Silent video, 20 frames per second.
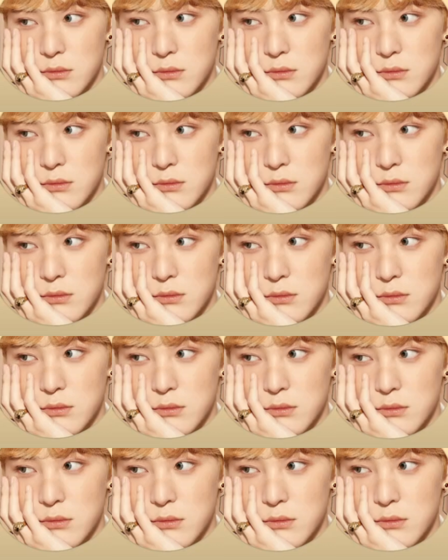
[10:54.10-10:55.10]

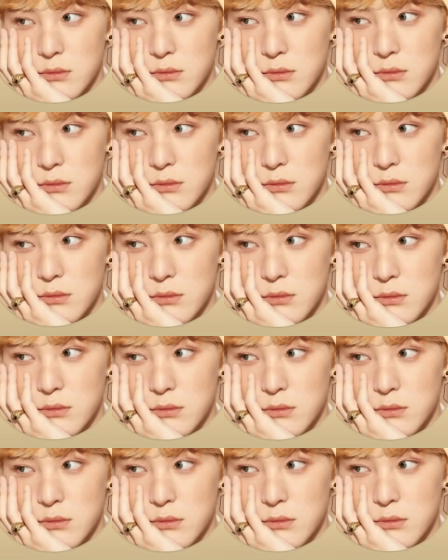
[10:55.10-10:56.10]

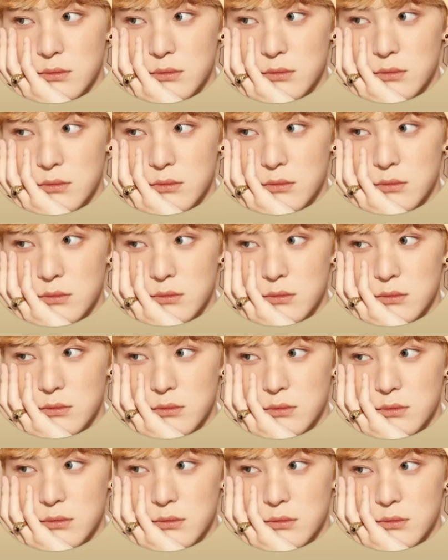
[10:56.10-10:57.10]

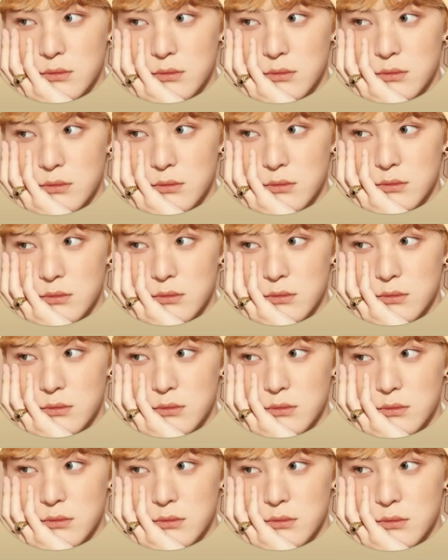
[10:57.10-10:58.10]

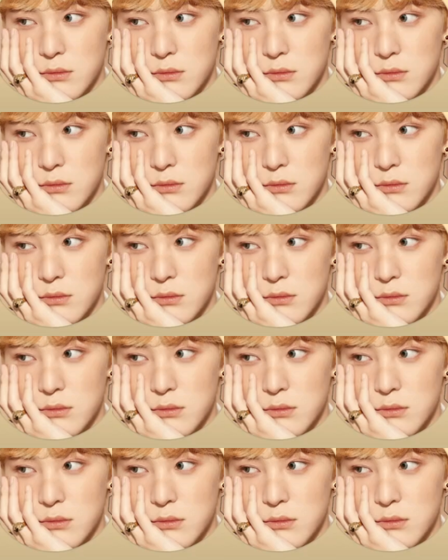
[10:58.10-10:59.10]

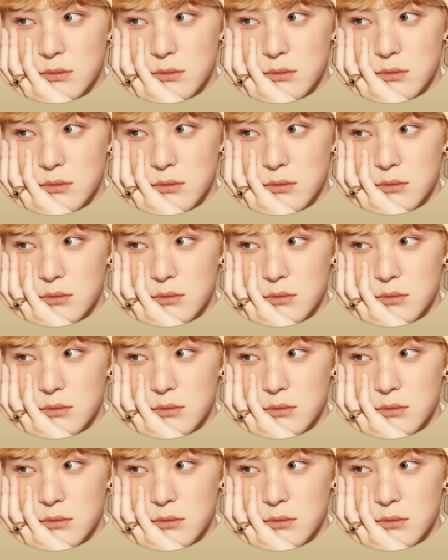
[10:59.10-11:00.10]

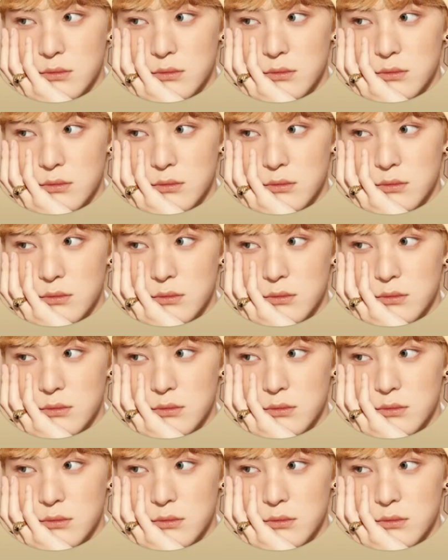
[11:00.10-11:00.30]
(not speaking)